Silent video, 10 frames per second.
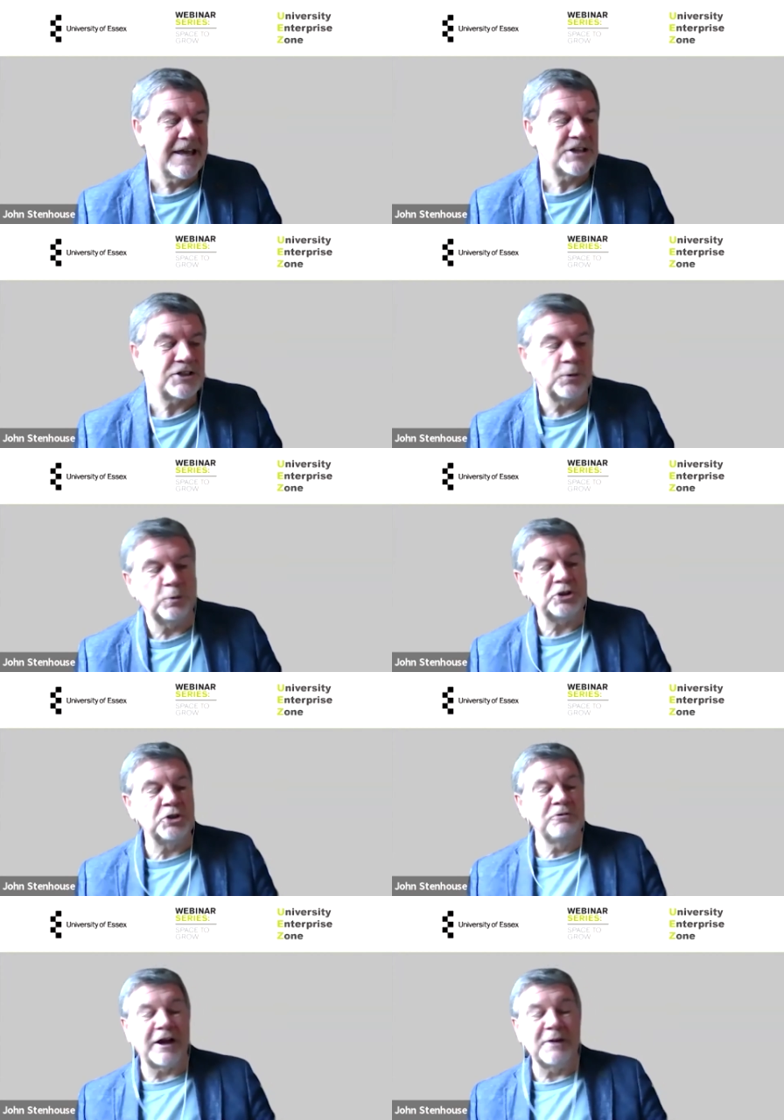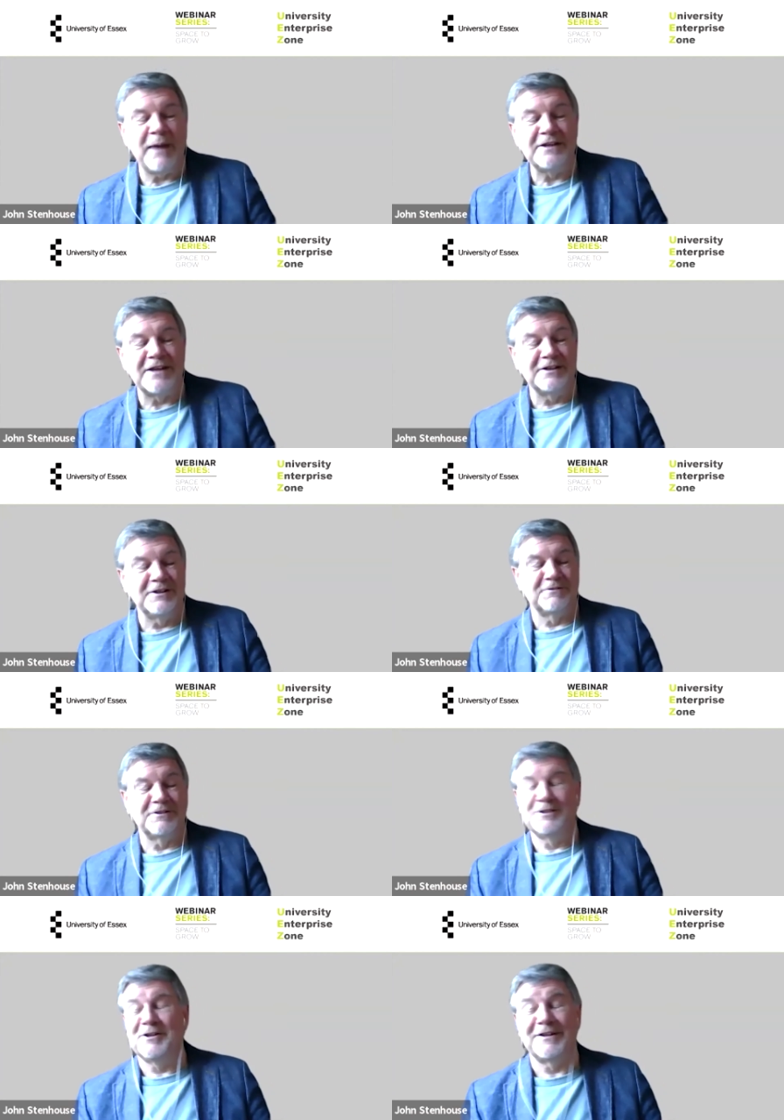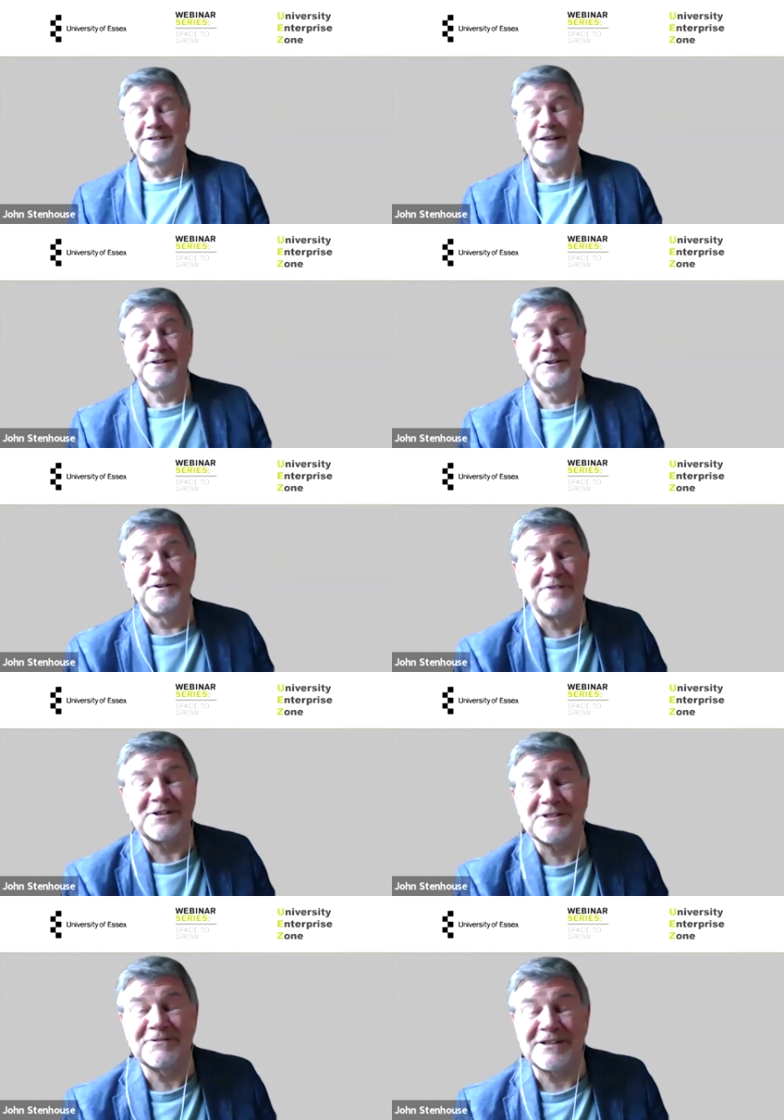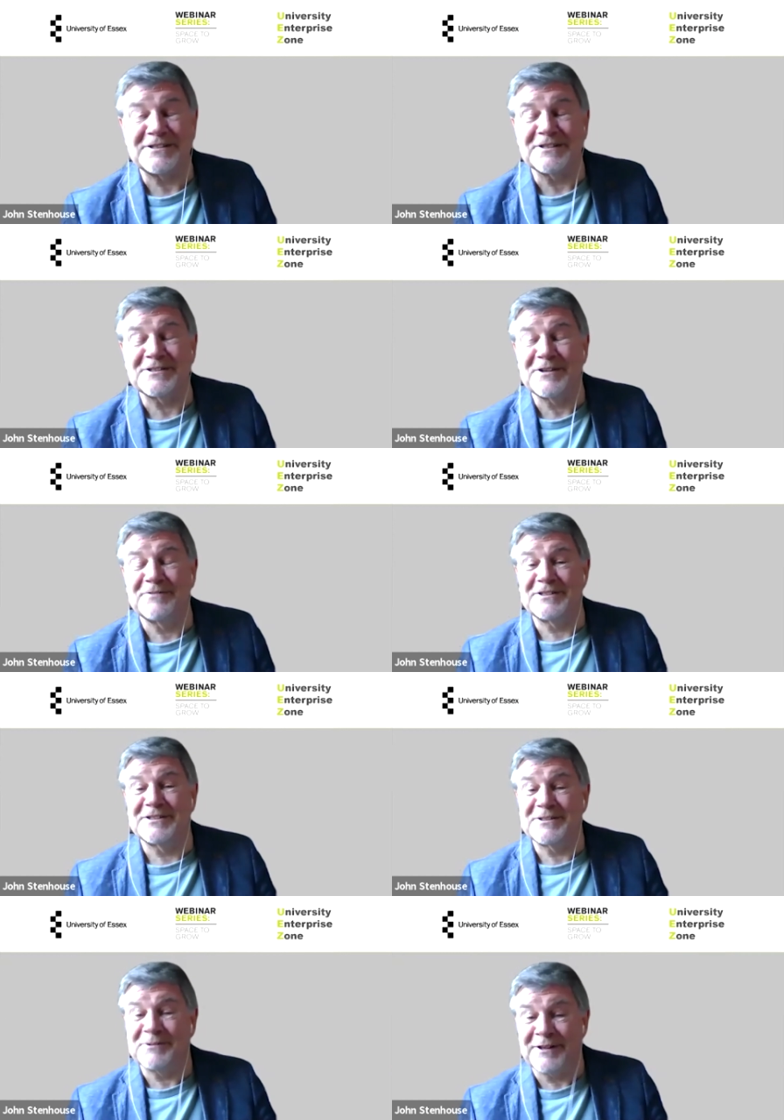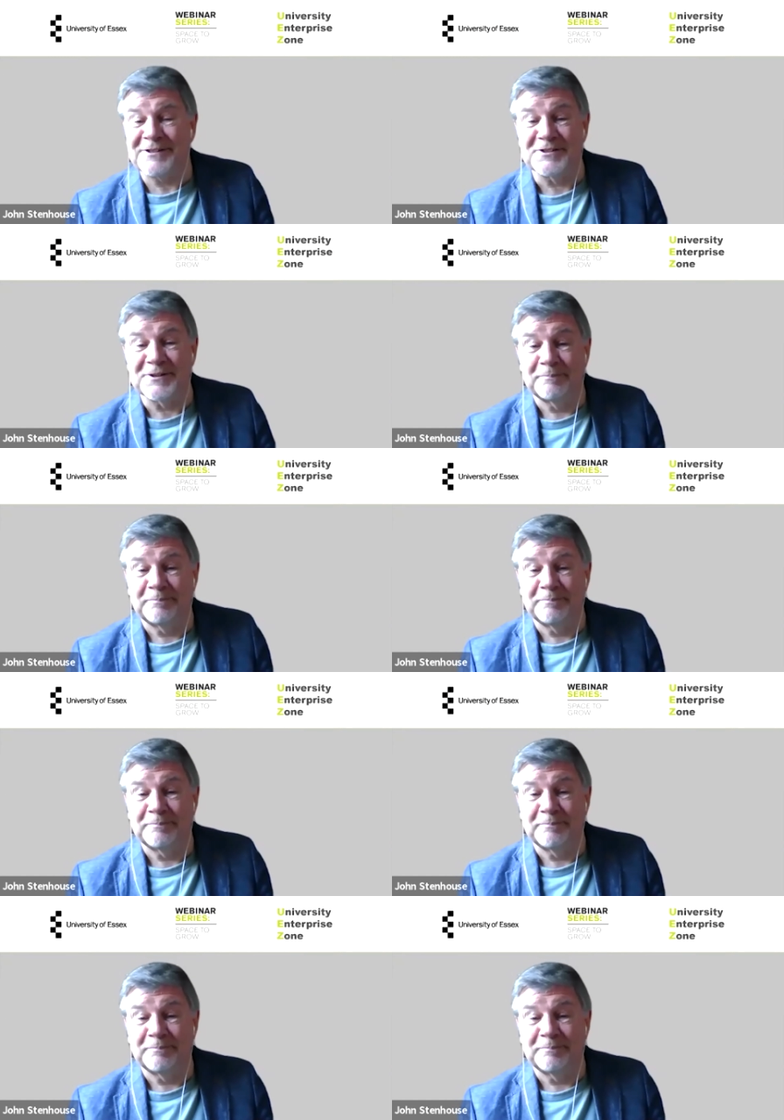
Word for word: So would you recommend any of the Uni University of Essex services to others?